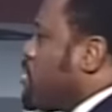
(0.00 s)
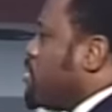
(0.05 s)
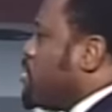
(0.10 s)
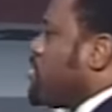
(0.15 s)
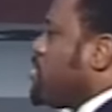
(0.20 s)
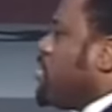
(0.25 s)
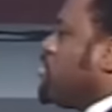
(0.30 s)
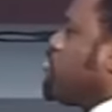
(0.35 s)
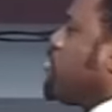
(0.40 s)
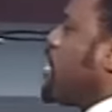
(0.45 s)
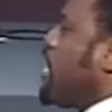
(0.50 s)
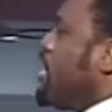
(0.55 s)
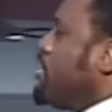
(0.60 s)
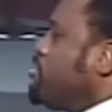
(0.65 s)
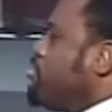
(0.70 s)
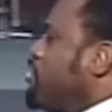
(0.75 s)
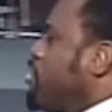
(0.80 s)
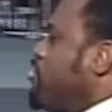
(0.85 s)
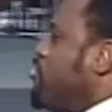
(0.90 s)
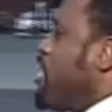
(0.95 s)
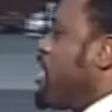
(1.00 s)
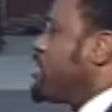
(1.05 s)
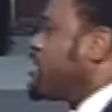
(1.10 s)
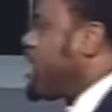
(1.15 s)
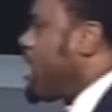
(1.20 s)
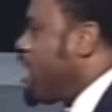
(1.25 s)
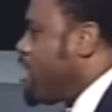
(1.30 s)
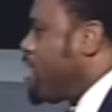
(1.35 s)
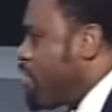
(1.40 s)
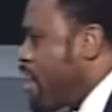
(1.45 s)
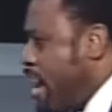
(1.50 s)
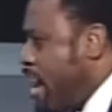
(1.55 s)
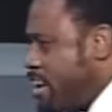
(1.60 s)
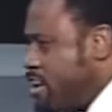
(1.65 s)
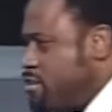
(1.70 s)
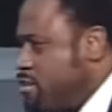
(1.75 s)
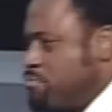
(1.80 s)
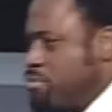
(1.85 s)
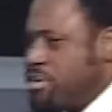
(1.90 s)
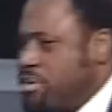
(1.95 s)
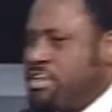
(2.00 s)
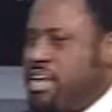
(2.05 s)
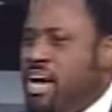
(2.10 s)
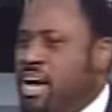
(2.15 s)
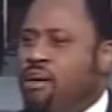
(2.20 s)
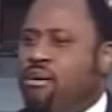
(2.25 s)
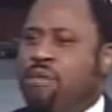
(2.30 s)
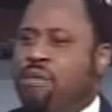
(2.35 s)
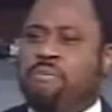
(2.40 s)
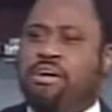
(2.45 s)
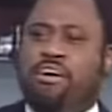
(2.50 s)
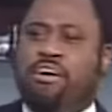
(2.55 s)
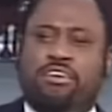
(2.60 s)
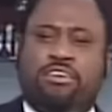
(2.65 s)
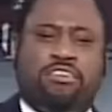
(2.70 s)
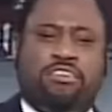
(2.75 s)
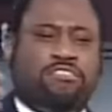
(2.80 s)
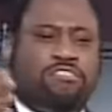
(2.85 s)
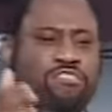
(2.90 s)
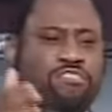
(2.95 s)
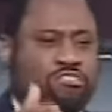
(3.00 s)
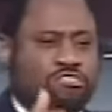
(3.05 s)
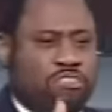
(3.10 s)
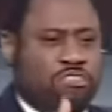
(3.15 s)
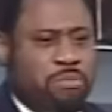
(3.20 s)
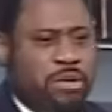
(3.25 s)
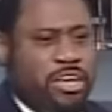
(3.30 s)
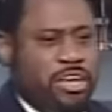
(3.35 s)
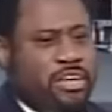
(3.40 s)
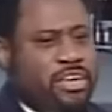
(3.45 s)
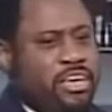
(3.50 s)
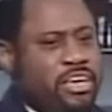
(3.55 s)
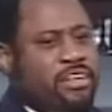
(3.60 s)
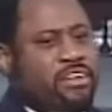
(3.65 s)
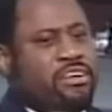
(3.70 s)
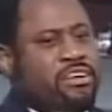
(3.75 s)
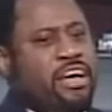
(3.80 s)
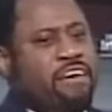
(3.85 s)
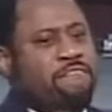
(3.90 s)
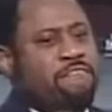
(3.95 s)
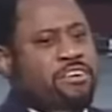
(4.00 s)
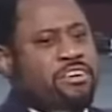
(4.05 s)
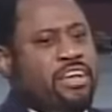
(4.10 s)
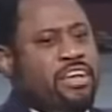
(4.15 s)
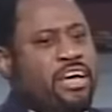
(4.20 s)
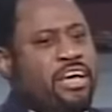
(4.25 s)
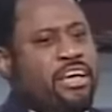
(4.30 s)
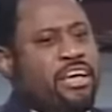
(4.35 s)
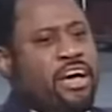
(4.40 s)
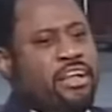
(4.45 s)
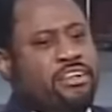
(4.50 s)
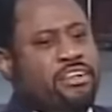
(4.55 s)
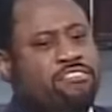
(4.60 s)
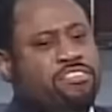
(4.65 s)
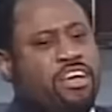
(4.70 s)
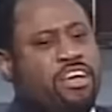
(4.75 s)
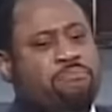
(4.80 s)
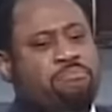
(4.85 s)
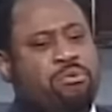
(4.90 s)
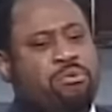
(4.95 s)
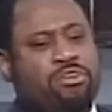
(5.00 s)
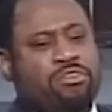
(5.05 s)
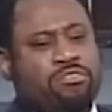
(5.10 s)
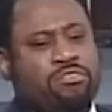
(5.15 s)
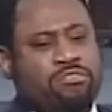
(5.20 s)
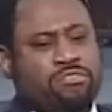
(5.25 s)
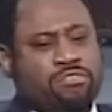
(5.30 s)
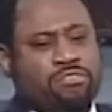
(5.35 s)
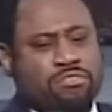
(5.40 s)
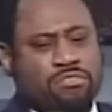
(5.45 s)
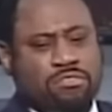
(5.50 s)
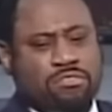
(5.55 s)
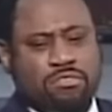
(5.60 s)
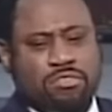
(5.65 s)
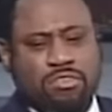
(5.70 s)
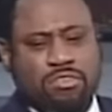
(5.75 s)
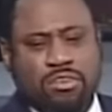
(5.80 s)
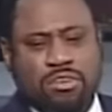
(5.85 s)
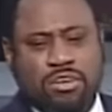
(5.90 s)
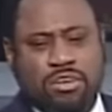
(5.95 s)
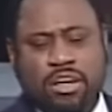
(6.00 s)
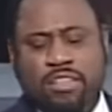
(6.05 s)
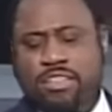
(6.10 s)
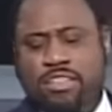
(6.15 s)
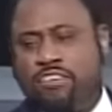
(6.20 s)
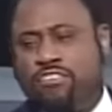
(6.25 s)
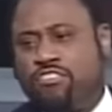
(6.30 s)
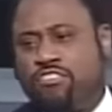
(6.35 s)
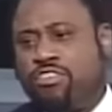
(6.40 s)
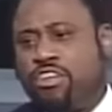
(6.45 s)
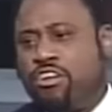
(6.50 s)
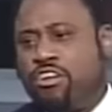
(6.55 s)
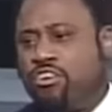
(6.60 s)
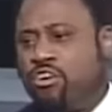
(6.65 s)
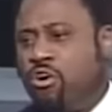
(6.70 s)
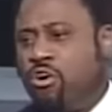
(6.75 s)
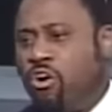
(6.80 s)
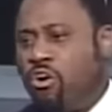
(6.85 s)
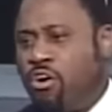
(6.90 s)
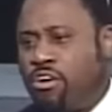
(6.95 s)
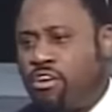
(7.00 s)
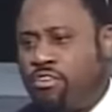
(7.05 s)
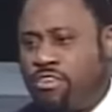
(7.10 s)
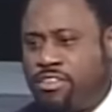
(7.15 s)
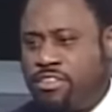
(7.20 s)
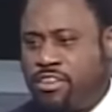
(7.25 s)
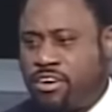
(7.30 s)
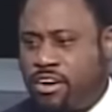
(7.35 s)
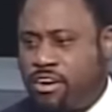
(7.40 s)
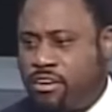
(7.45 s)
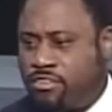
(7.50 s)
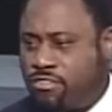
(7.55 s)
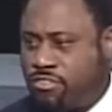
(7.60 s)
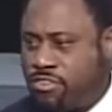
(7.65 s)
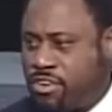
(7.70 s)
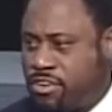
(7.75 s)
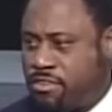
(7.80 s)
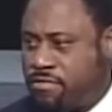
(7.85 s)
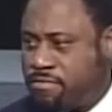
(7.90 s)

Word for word: They tried to correct Iraq, but now American soldiers are being killed every day at the checkpoints. And there's still no order in the country.